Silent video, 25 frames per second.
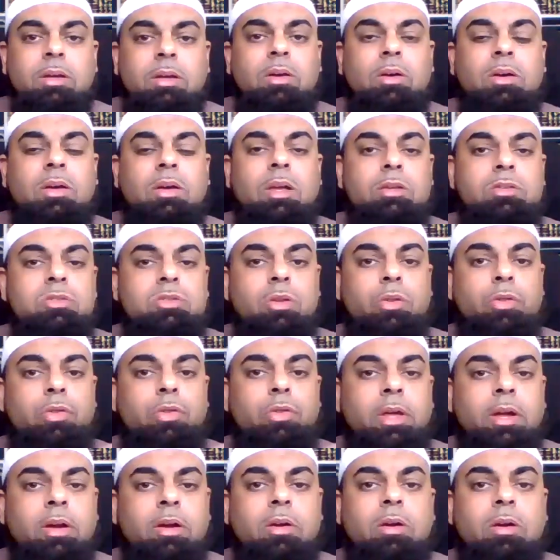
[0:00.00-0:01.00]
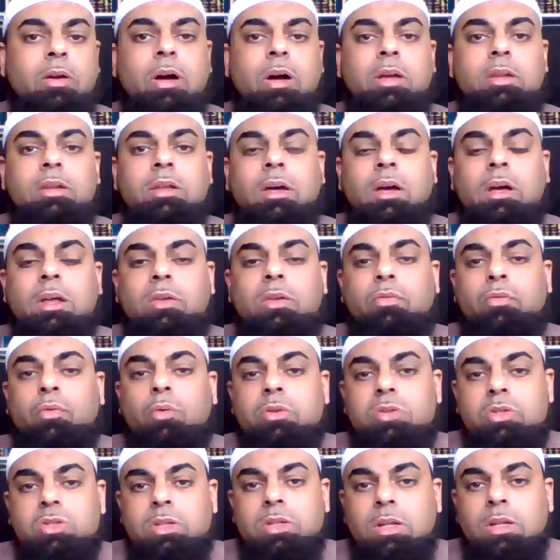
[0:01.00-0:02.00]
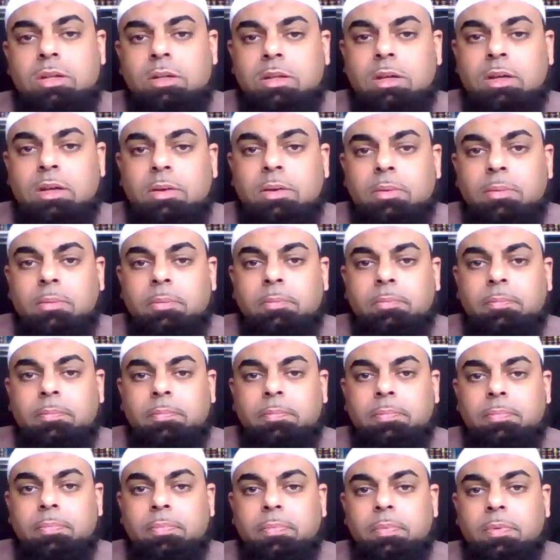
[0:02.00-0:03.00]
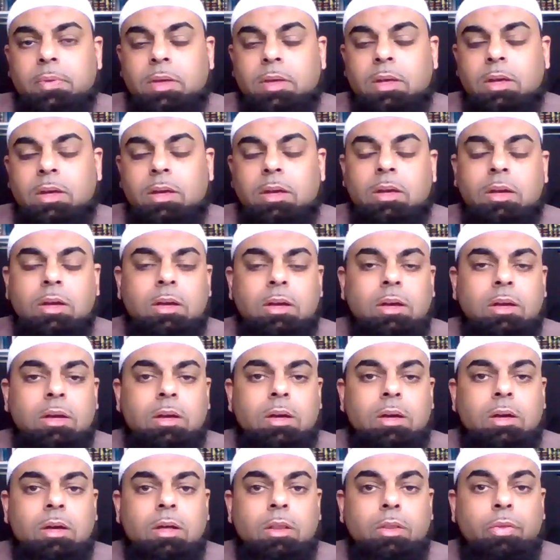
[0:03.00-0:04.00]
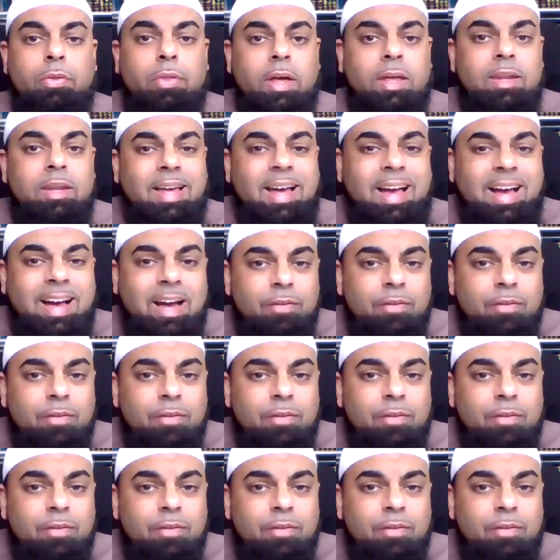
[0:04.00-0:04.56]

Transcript: Okay, so they're gone, unfortunately. Okay, then